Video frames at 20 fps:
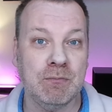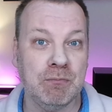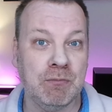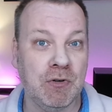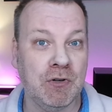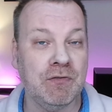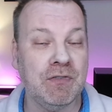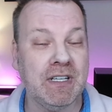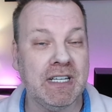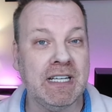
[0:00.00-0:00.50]

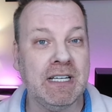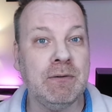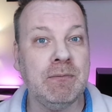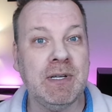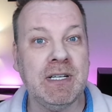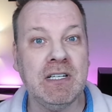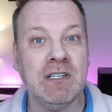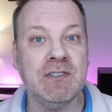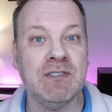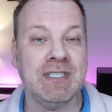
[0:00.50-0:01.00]
both
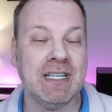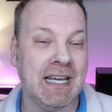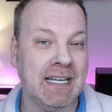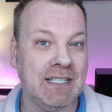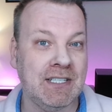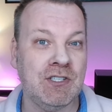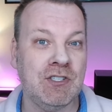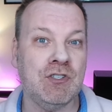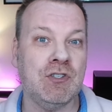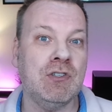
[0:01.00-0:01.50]
e-readers
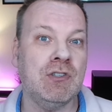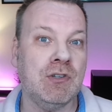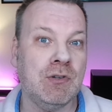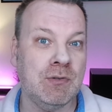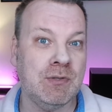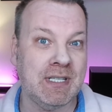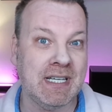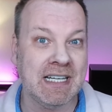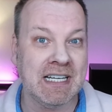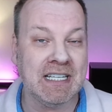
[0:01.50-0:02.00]
and digital
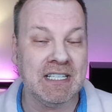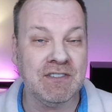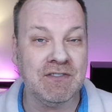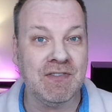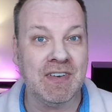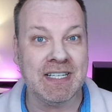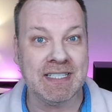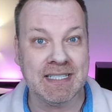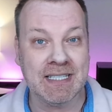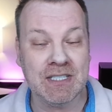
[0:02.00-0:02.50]
note-taking
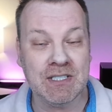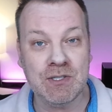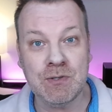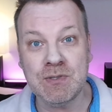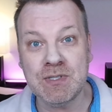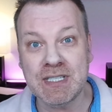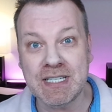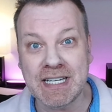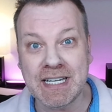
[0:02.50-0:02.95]
devices using